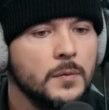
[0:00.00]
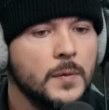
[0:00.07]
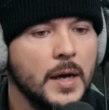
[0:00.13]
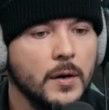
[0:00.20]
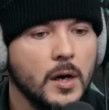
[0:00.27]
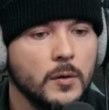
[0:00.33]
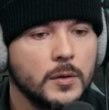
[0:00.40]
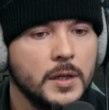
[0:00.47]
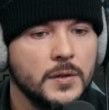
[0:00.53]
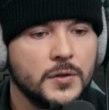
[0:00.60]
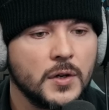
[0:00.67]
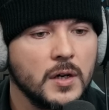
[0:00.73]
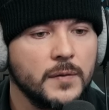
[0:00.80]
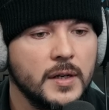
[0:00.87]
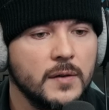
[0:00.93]
There are
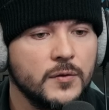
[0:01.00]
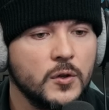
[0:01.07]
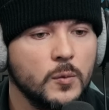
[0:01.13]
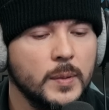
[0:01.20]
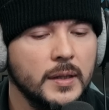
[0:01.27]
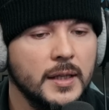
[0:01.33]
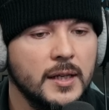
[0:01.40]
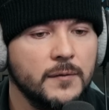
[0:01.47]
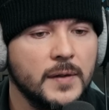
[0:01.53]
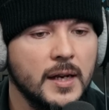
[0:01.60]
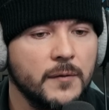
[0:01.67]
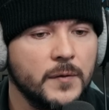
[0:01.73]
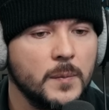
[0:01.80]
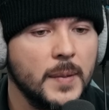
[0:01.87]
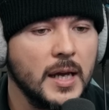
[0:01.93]
conservatives who believe
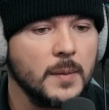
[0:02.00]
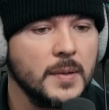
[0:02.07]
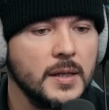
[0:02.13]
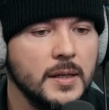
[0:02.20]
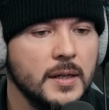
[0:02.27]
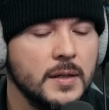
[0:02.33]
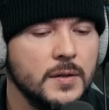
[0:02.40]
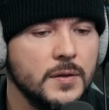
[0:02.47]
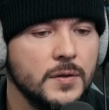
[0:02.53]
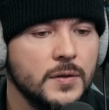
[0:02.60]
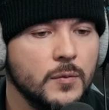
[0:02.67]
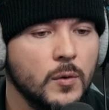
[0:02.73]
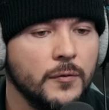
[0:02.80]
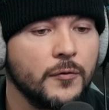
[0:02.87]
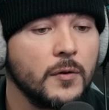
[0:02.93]
that if the baby
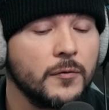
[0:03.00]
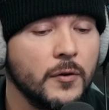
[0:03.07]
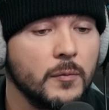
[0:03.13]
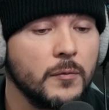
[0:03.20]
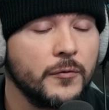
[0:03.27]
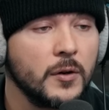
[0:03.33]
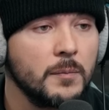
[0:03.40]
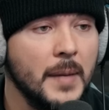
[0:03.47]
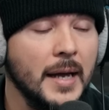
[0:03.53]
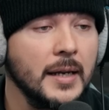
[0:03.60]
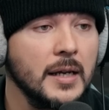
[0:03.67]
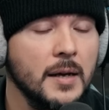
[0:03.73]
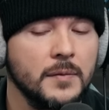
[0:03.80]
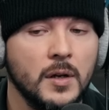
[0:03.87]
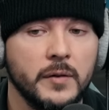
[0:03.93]
is well, for, for, for
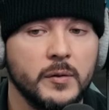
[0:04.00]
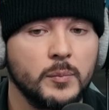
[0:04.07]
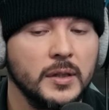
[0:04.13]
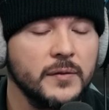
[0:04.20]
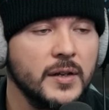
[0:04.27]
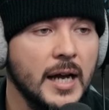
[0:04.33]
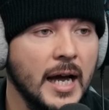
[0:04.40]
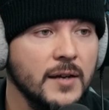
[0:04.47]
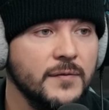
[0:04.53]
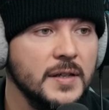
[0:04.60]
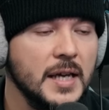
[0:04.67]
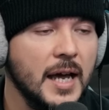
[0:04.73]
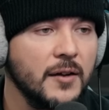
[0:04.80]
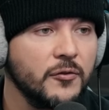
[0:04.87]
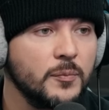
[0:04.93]
many, I don't even believe in
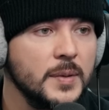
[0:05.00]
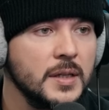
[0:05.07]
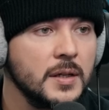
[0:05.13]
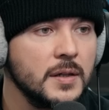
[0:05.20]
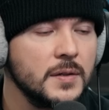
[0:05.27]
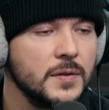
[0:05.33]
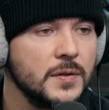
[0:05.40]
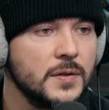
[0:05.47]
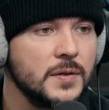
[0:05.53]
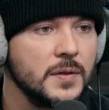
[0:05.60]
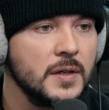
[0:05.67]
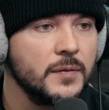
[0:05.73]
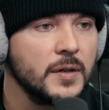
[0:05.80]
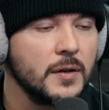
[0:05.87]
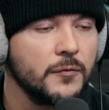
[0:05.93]
IVF because
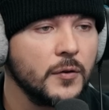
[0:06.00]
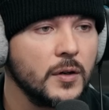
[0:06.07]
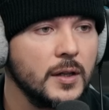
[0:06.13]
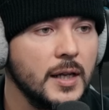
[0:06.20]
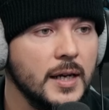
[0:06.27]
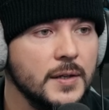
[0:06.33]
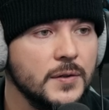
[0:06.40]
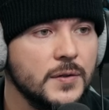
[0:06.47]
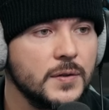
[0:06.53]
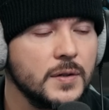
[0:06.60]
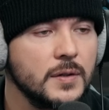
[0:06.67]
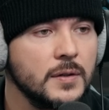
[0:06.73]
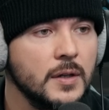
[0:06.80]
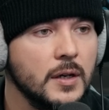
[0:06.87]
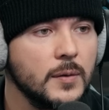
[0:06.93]
even a
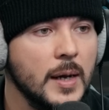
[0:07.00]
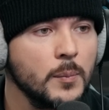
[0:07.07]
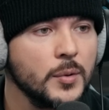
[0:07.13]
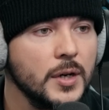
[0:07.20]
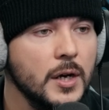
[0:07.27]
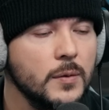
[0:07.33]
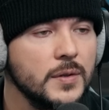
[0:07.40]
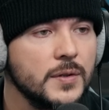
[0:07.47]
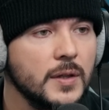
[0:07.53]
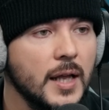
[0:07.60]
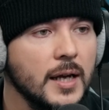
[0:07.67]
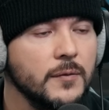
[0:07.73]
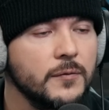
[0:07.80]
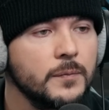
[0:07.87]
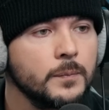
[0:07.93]
fertilized, you know, embryo okay, well, what's, is life.